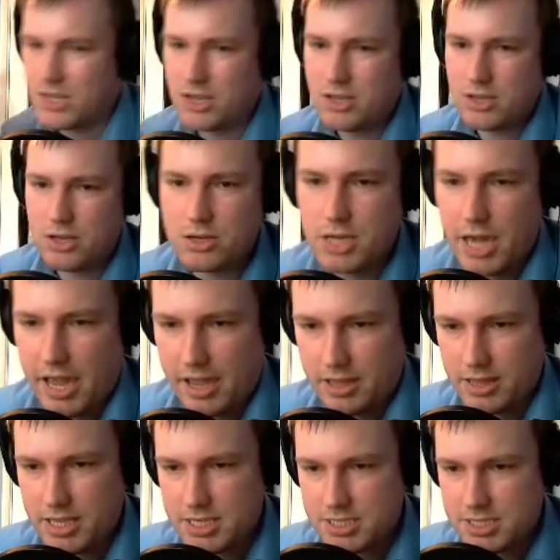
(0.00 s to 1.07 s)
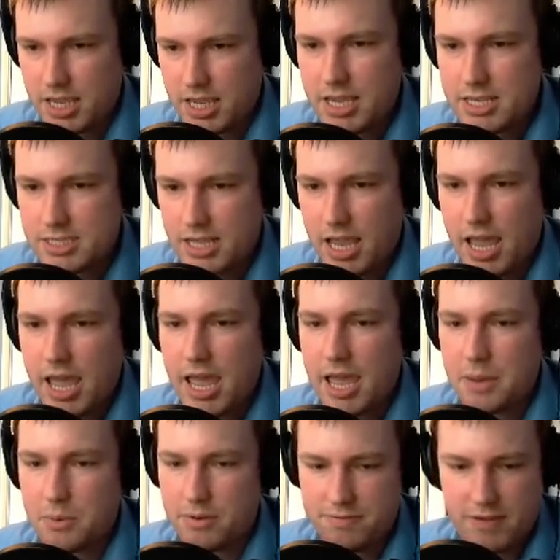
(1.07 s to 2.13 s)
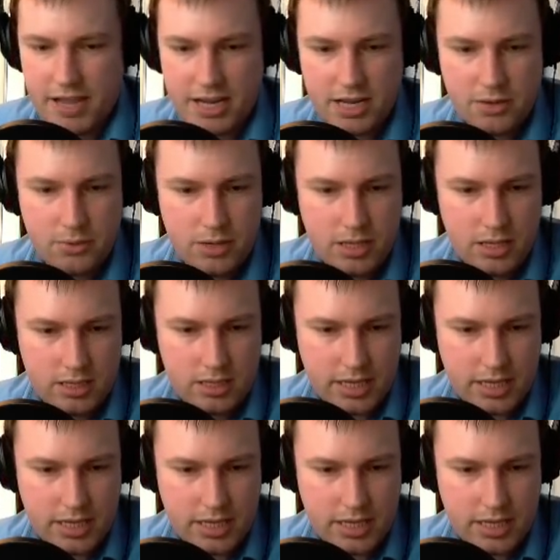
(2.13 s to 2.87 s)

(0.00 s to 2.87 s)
Okay, this is a refining world.